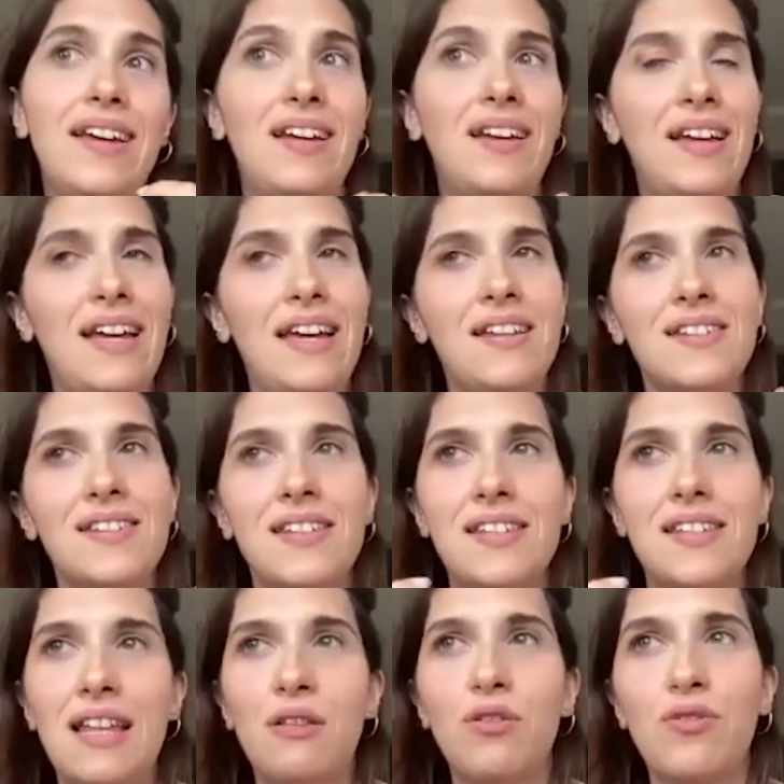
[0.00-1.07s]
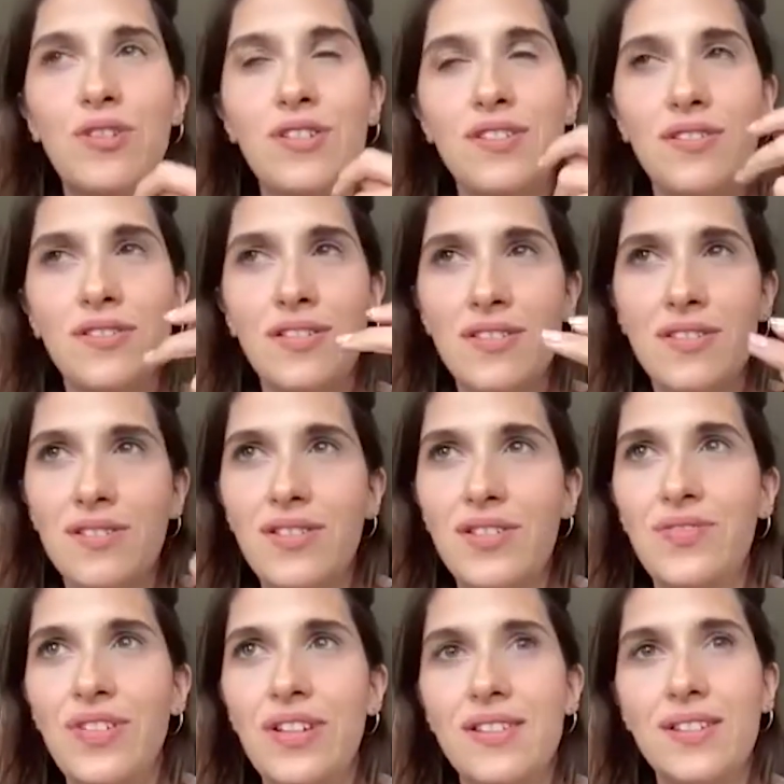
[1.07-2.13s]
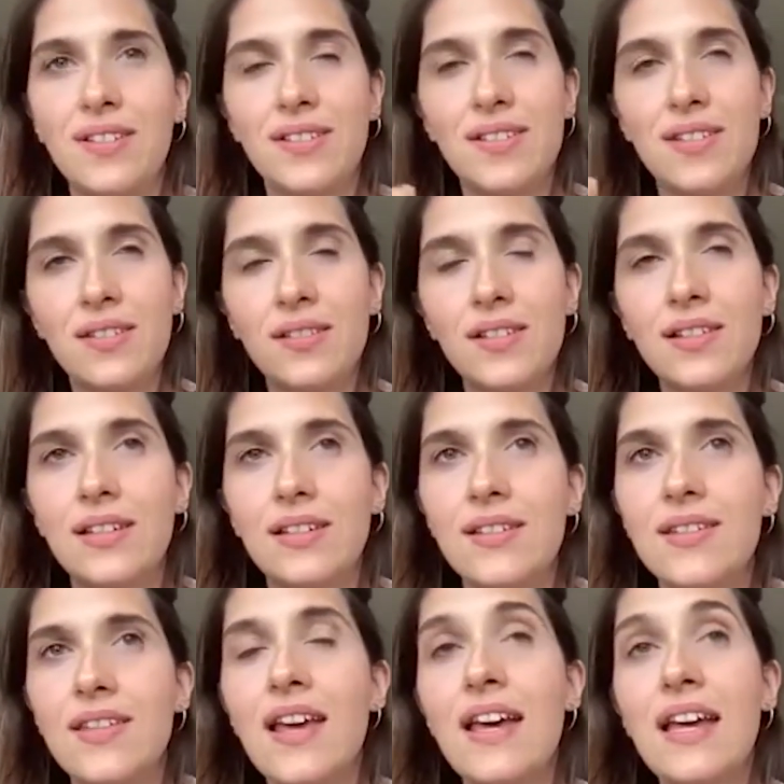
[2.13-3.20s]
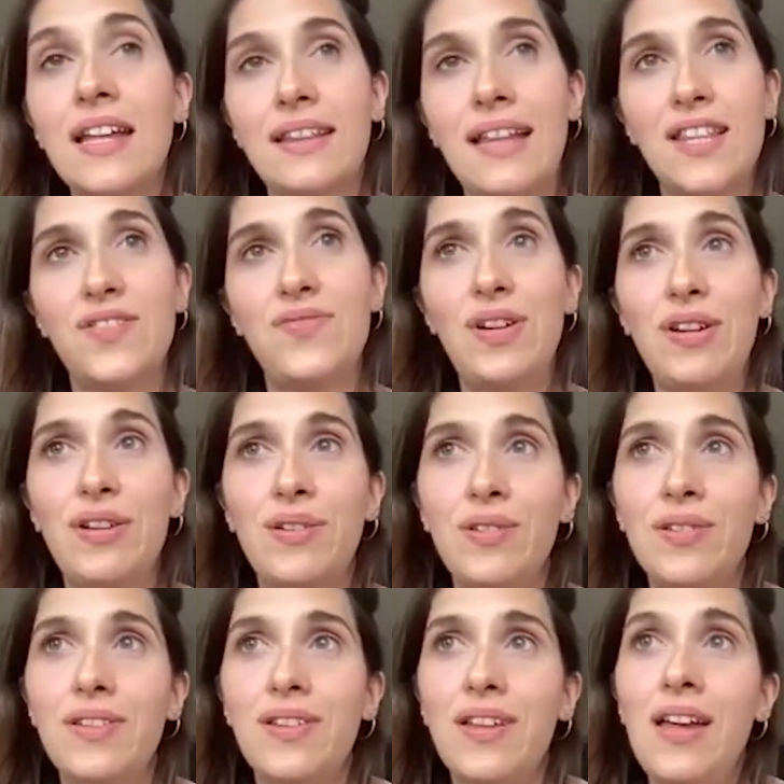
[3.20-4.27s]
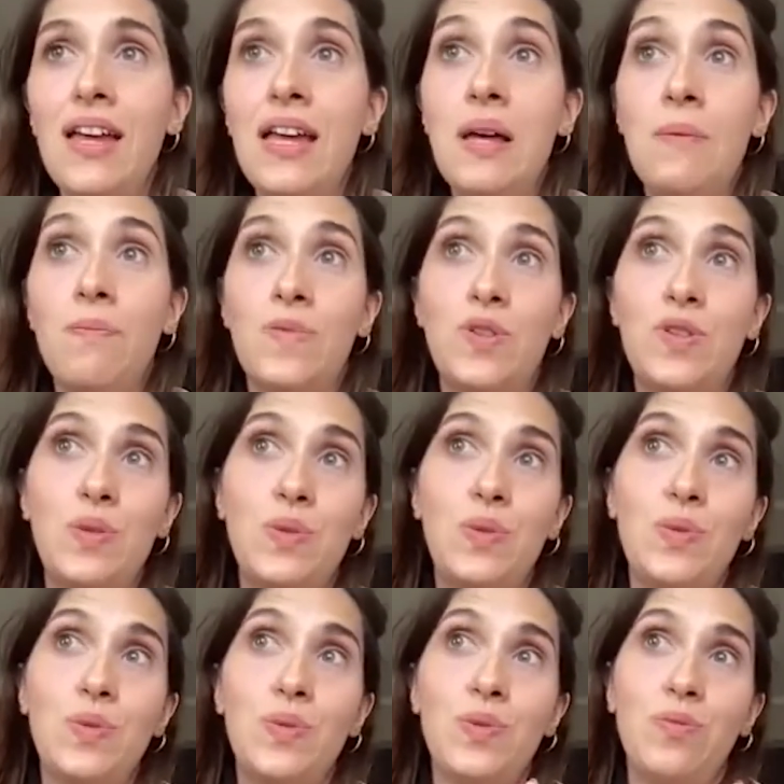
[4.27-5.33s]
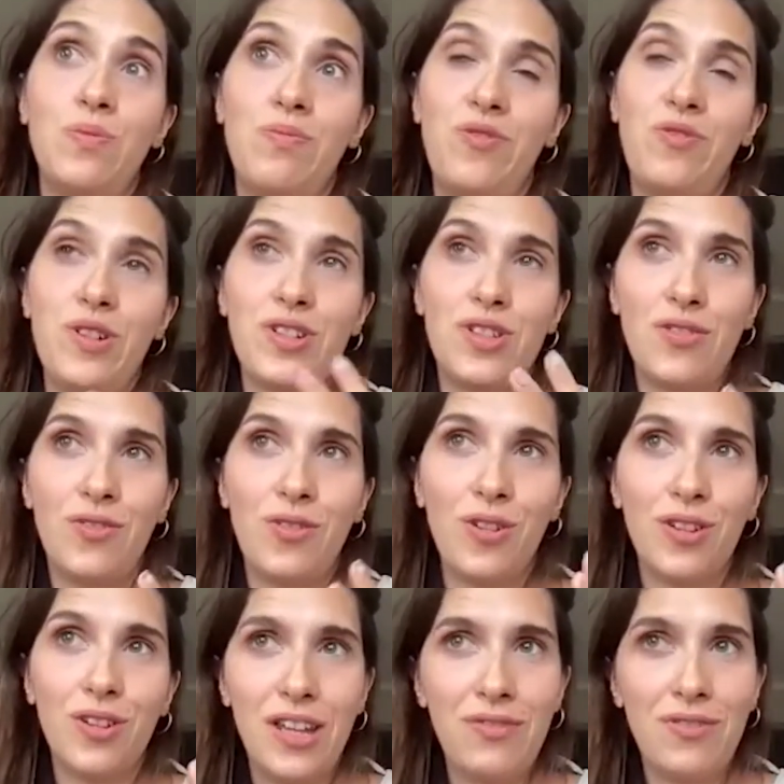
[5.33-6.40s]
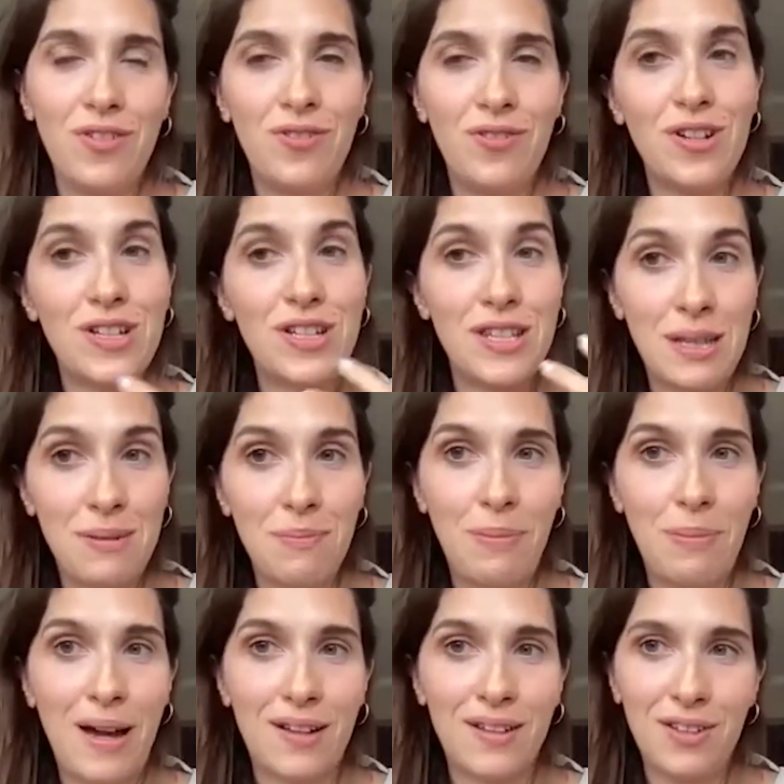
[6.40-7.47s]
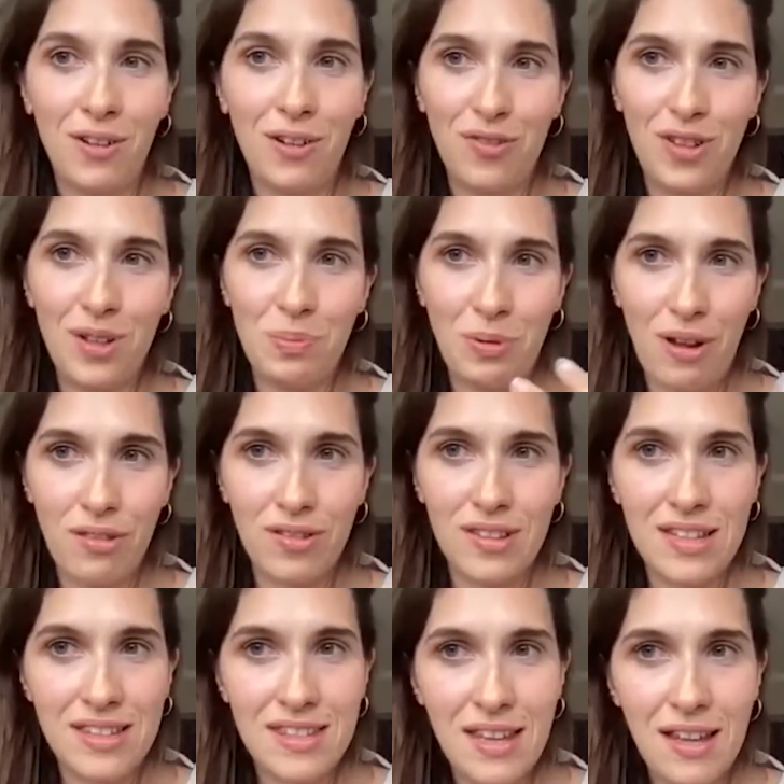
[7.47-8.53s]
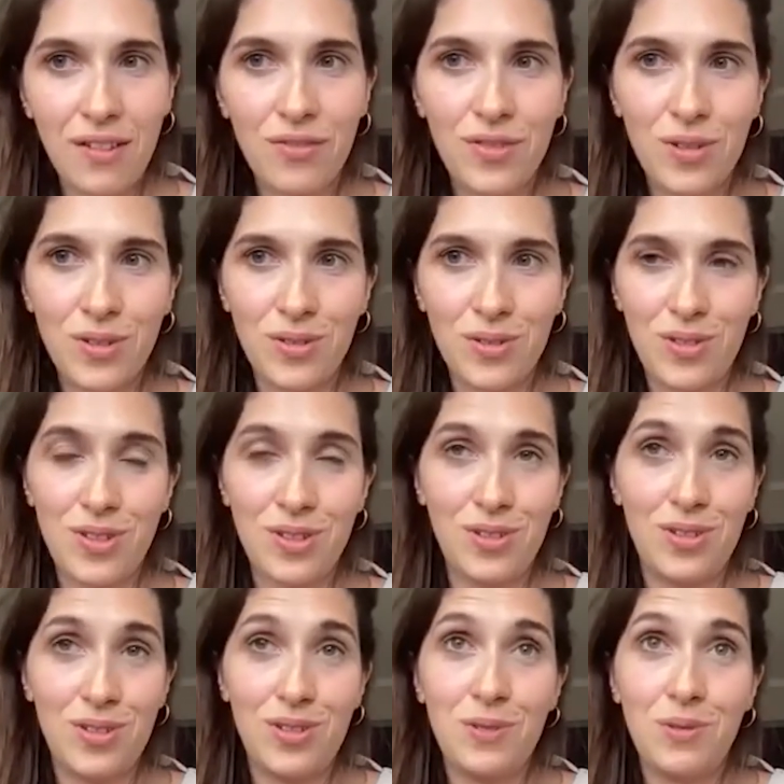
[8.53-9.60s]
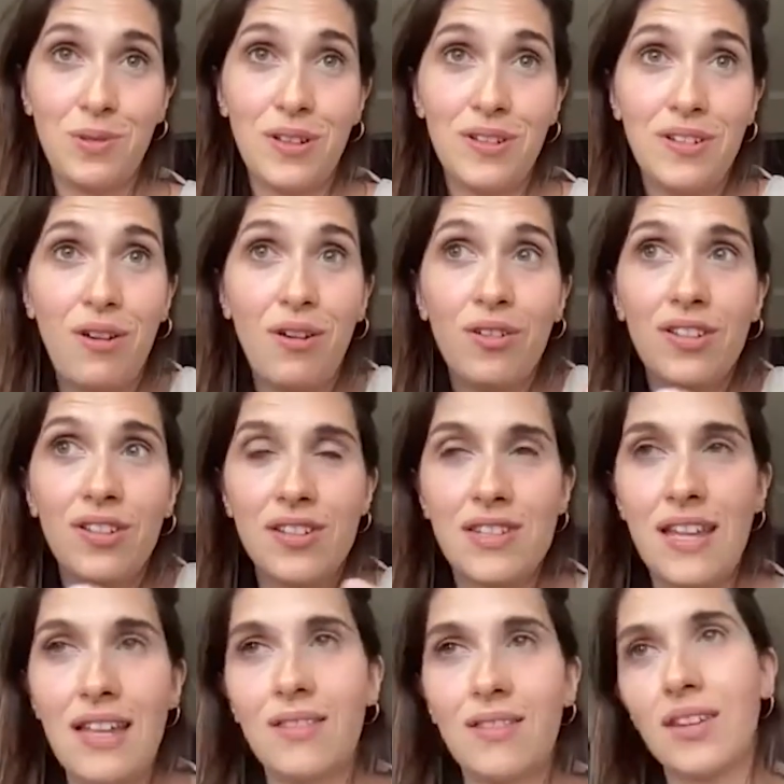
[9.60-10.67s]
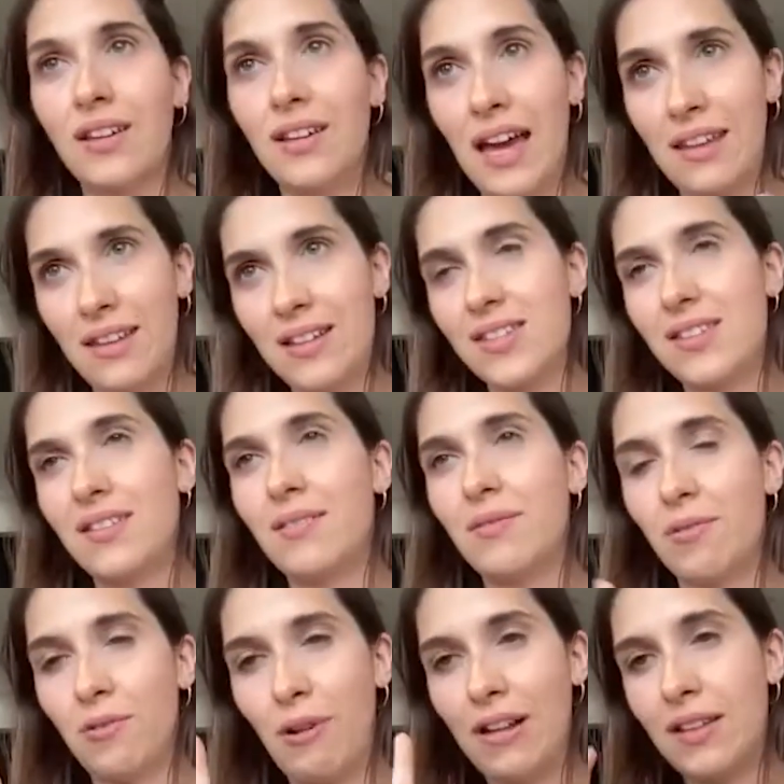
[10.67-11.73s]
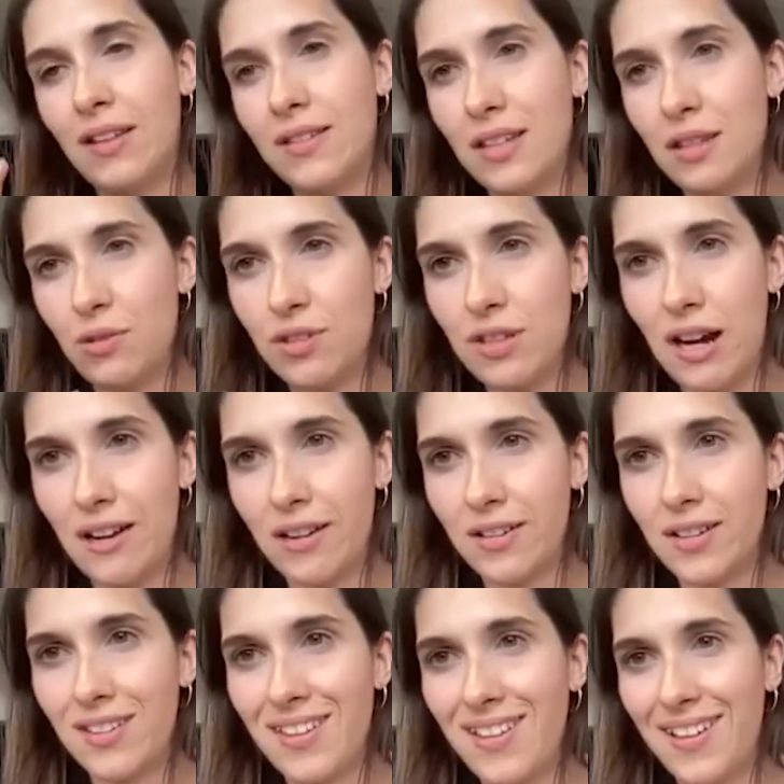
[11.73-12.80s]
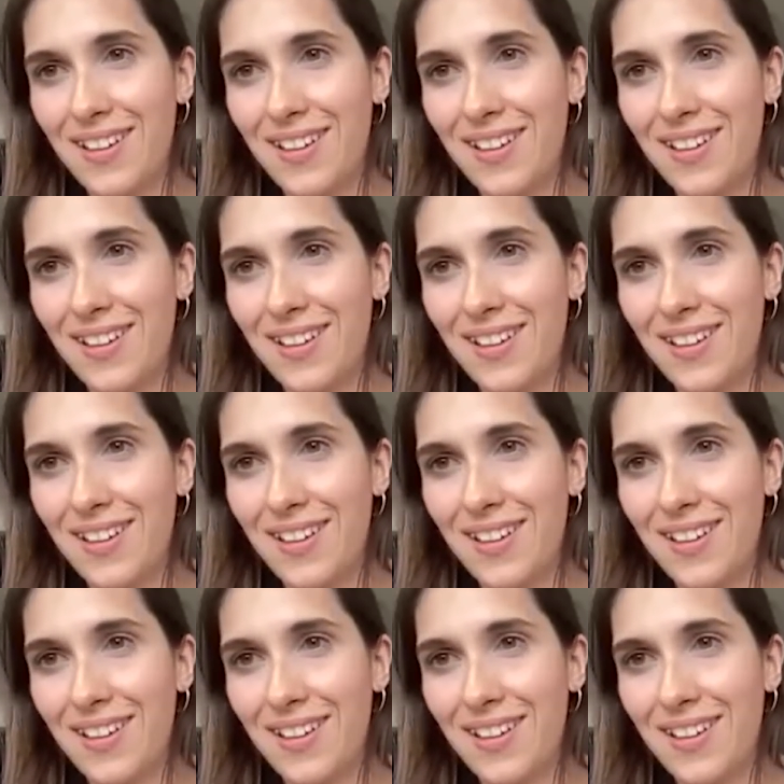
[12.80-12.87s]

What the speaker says: agencies that offer certain service, consultants. That's very good to, first of all, give a first impact of the product itself to an audience that, and it's quite easy to target